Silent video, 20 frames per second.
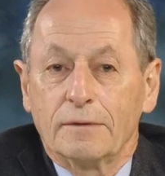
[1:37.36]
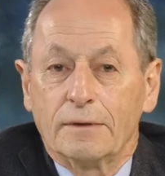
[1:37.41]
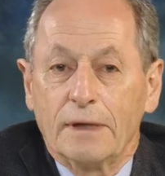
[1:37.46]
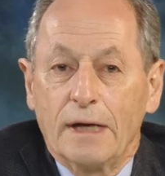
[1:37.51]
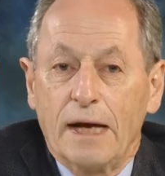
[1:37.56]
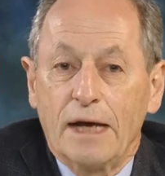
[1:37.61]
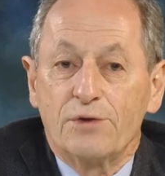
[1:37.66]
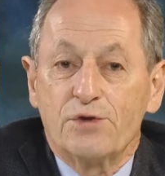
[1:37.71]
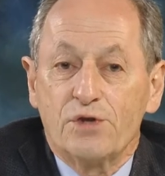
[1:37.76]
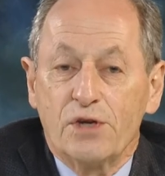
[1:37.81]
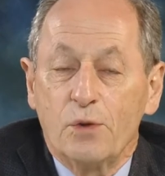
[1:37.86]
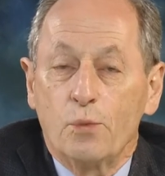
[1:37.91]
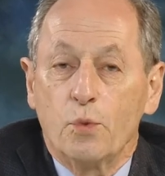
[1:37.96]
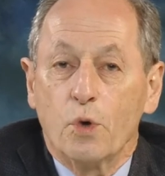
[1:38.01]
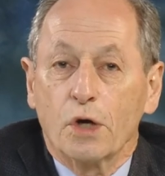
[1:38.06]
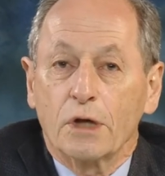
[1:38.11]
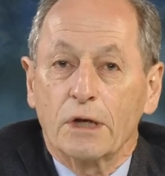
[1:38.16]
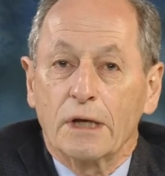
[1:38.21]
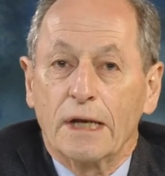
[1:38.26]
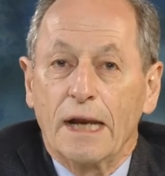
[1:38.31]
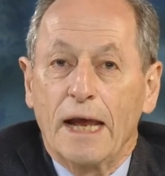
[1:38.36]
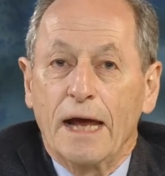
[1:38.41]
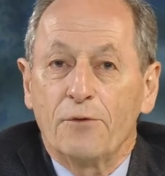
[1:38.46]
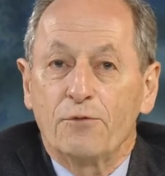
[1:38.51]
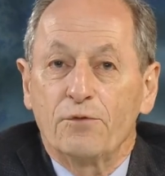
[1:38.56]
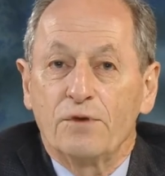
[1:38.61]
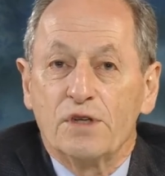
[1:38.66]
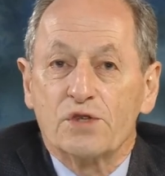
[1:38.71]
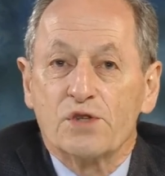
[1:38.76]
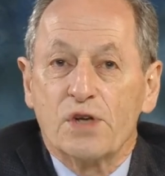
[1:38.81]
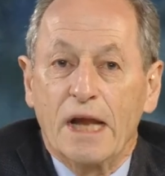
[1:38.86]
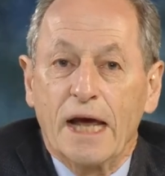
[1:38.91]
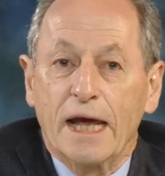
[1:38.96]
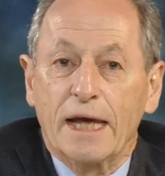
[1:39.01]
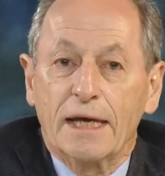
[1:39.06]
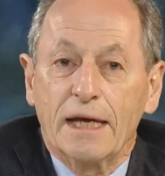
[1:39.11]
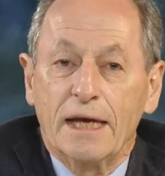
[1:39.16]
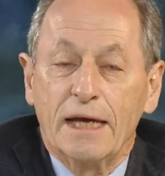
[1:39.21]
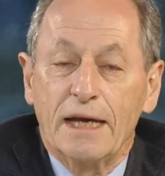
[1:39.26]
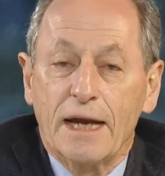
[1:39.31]
and see what life is
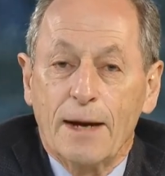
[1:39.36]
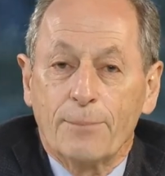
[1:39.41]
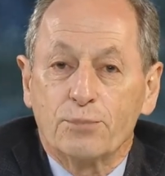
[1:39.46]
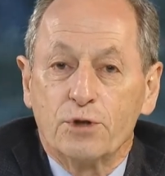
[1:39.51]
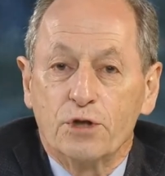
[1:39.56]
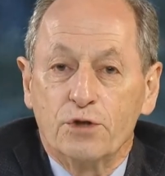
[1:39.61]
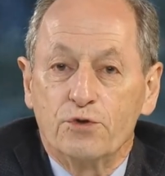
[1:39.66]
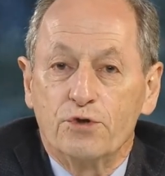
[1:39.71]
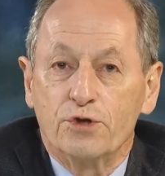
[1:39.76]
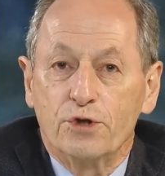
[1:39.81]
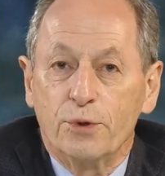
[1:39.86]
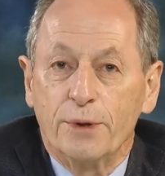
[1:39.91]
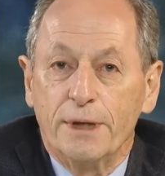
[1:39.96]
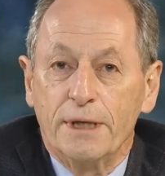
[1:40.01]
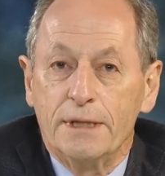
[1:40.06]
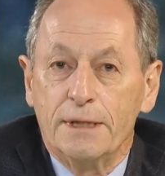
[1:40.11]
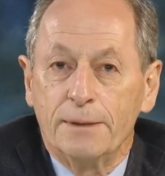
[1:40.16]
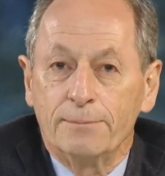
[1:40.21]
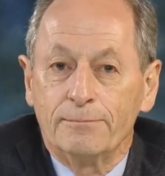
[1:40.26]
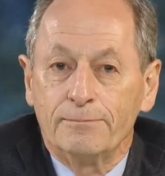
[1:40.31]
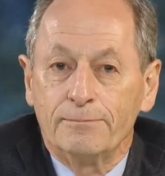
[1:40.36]
like in Upton Druid.